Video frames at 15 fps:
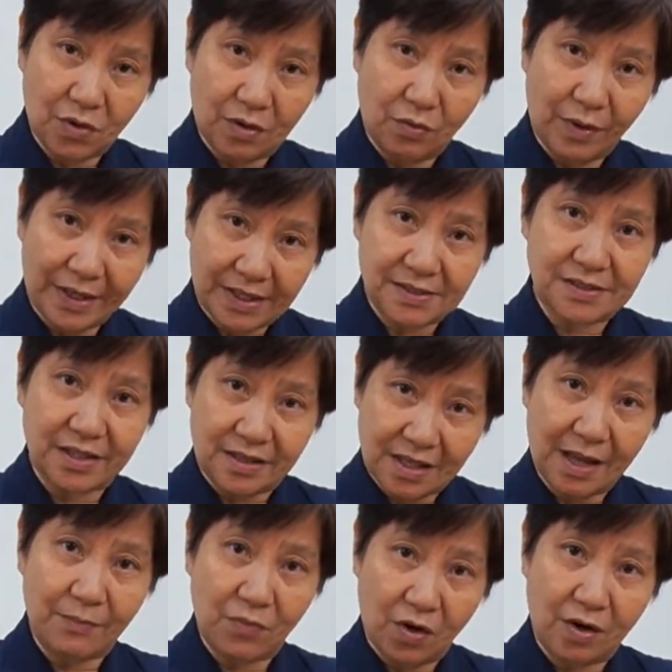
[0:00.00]
What is the
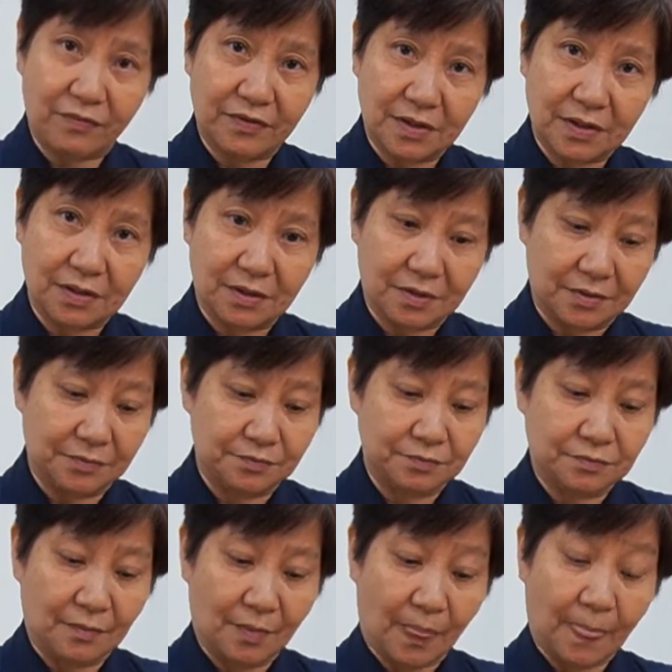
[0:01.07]
depth of the
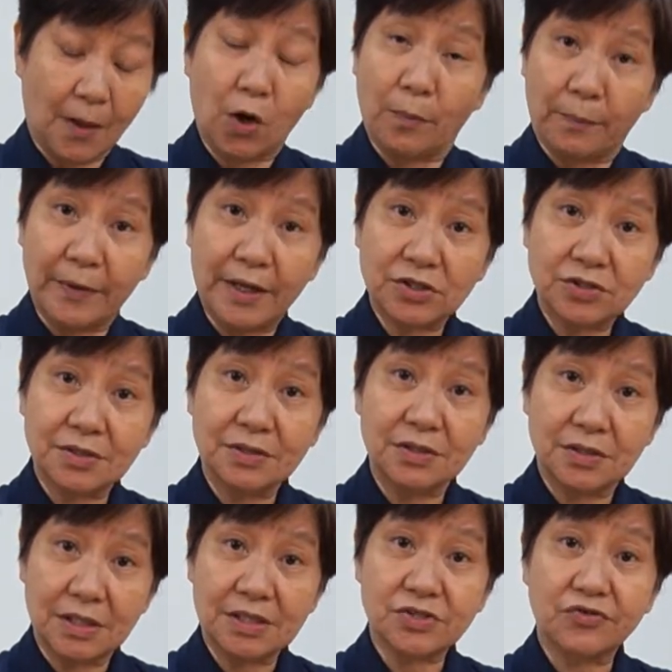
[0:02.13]
compression?
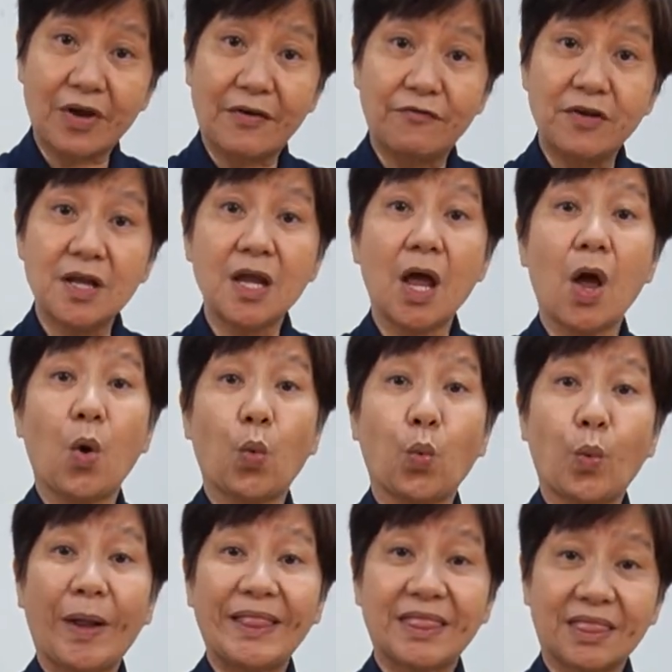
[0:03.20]
It's roughly
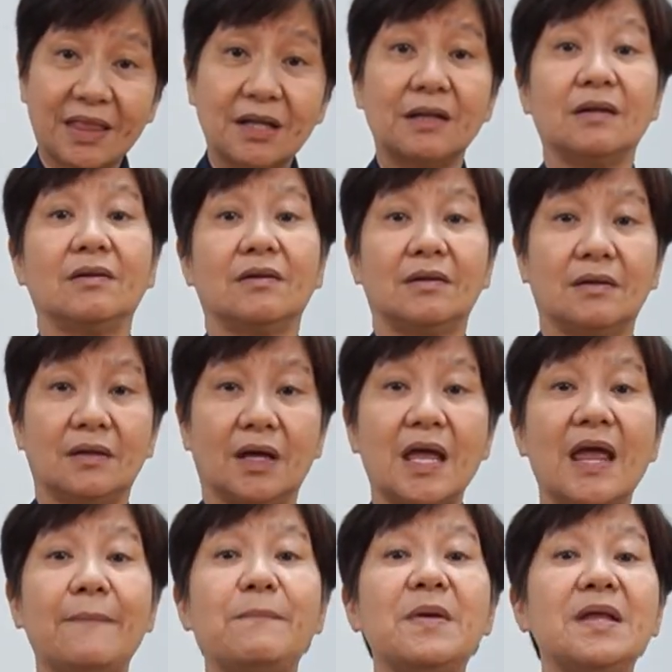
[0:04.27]
1/3 the
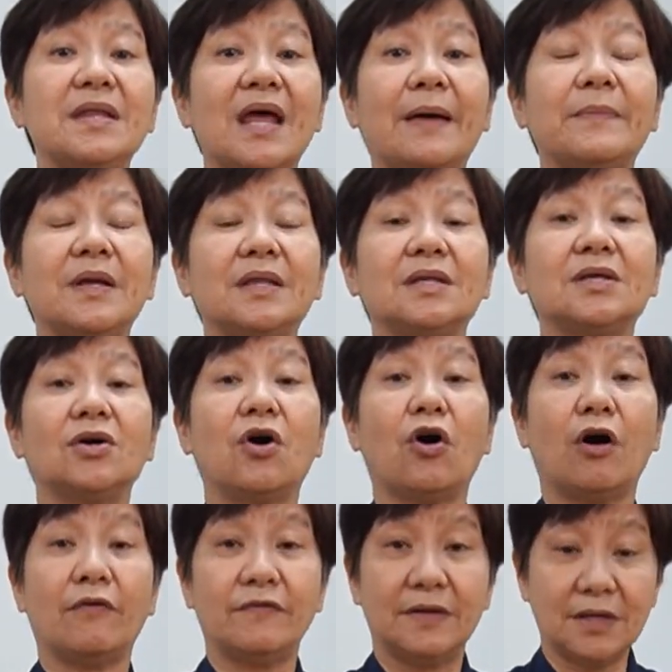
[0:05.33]
AP diameter
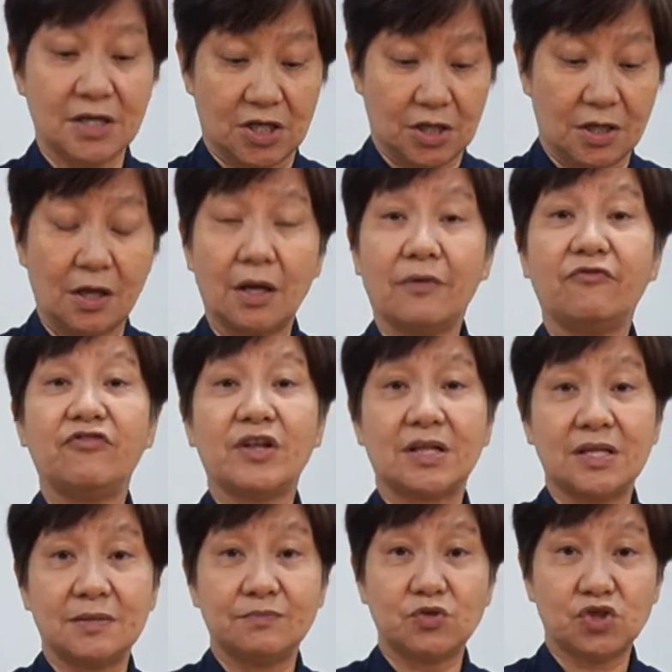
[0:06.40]
of the
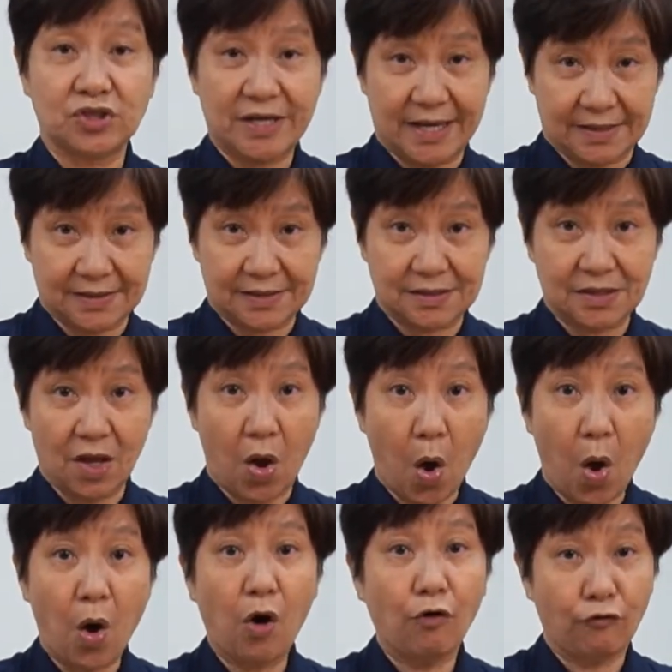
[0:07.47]
victim's chest
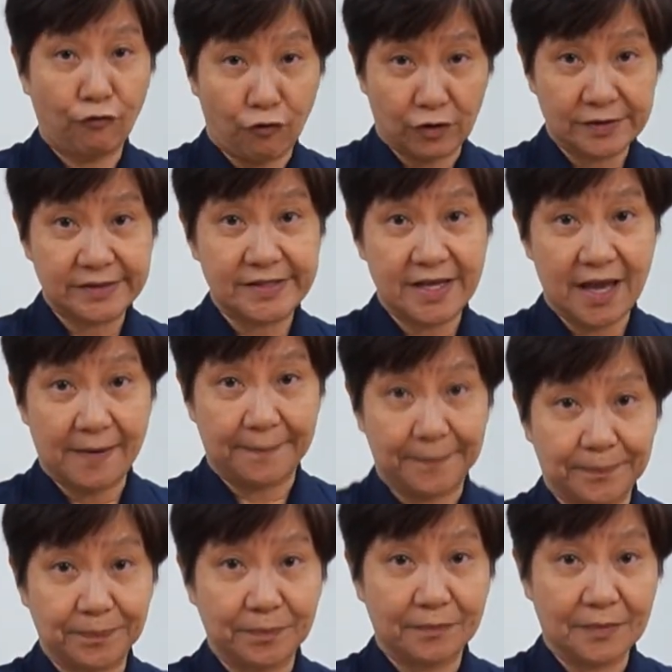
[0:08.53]
or 4 cm
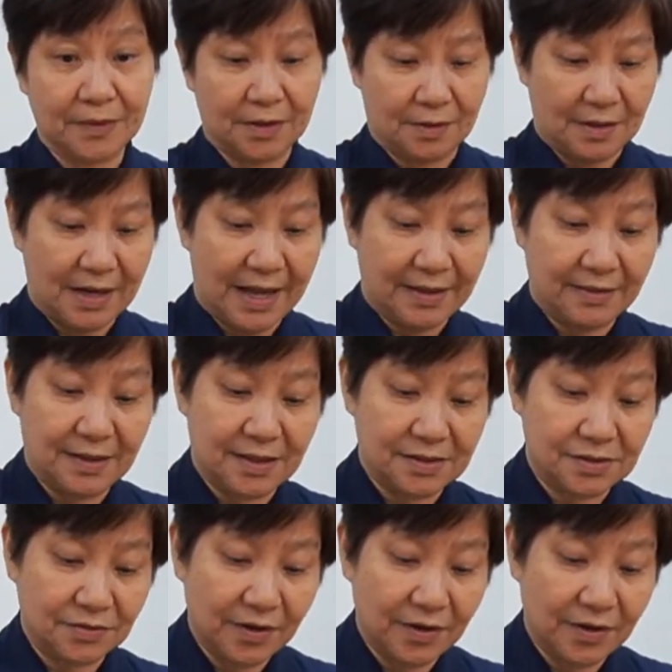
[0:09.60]
like this.